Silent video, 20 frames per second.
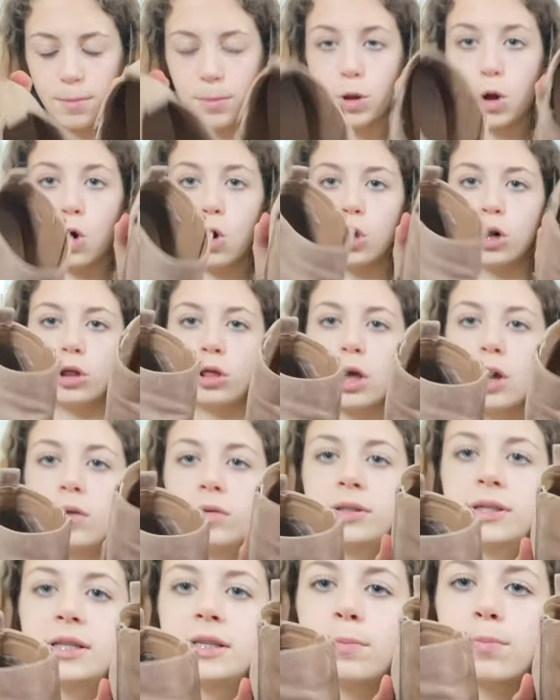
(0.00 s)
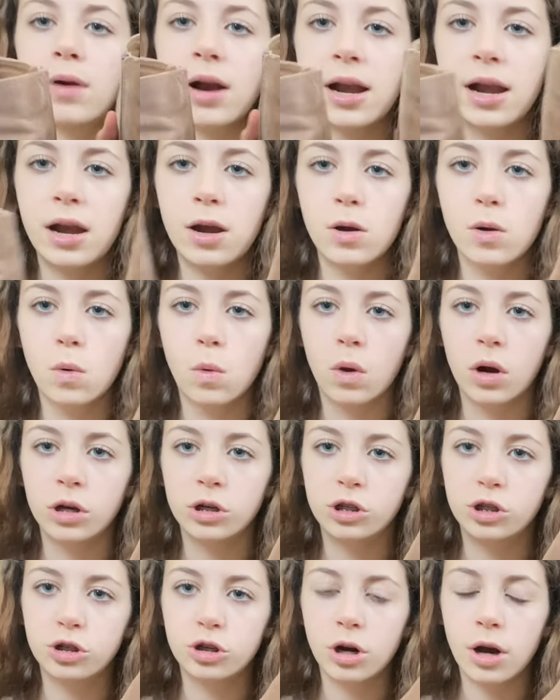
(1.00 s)
Carlos. It's a brand at
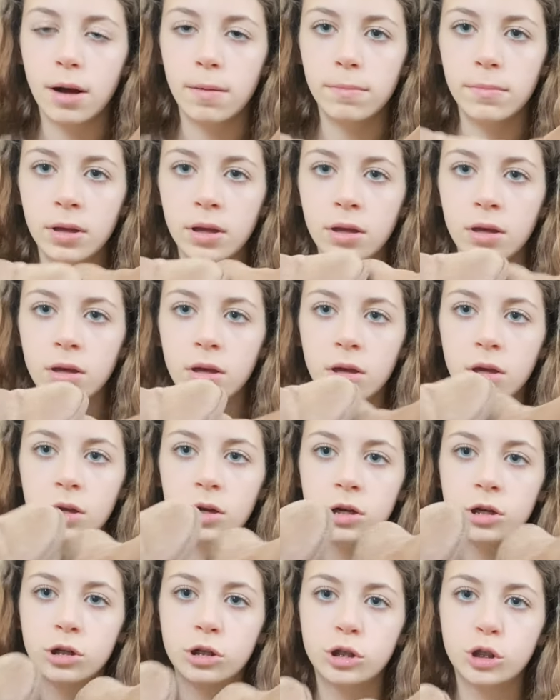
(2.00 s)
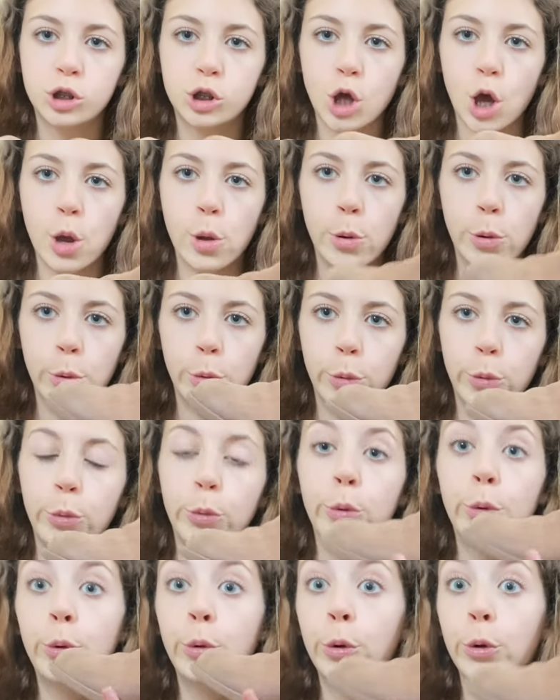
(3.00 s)
Nordstrom. So
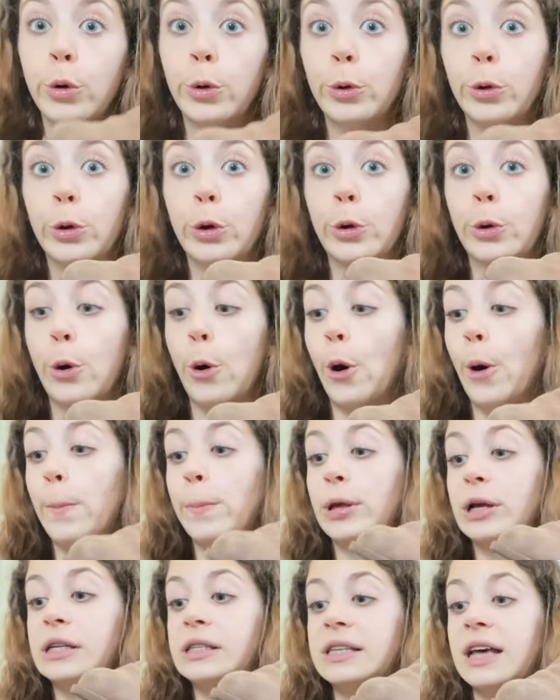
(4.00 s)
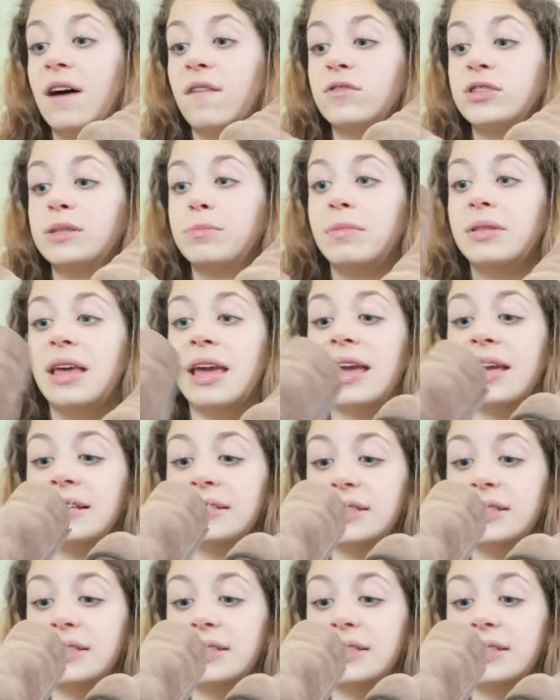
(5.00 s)
you can cop yourself some of these